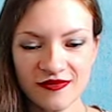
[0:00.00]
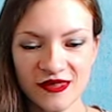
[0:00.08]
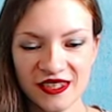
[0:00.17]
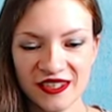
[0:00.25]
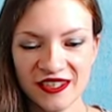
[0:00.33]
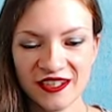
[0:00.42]

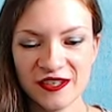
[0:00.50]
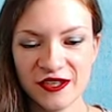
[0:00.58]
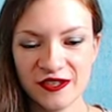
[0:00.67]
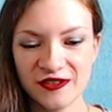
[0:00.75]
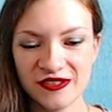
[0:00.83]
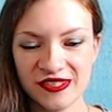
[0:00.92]
Here
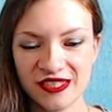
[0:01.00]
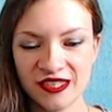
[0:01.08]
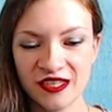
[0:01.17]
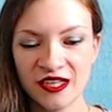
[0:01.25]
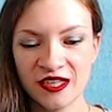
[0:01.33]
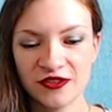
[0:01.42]
you
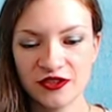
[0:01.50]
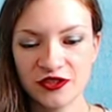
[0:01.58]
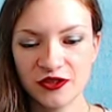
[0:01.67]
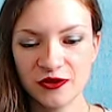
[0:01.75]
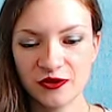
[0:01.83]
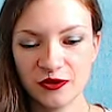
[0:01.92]
see
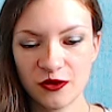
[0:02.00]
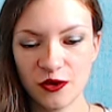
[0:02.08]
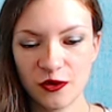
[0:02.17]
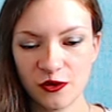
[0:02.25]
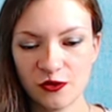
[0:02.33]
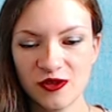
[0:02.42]
two
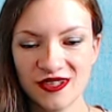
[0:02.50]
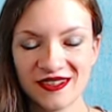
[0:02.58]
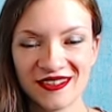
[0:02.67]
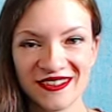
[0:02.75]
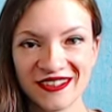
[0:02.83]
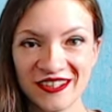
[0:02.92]
O
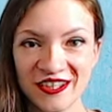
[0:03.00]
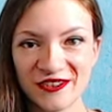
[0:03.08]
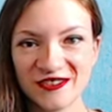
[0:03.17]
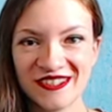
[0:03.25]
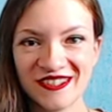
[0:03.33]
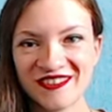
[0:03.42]

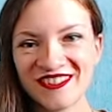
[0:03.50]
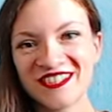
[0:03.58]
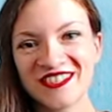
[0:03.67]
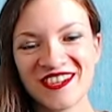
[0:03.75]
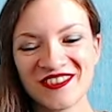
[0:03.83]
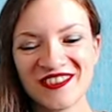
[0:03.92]
close to each
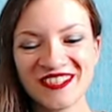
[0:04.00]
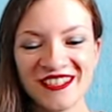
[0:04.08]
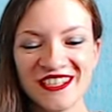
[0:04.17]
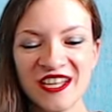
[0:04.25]
other,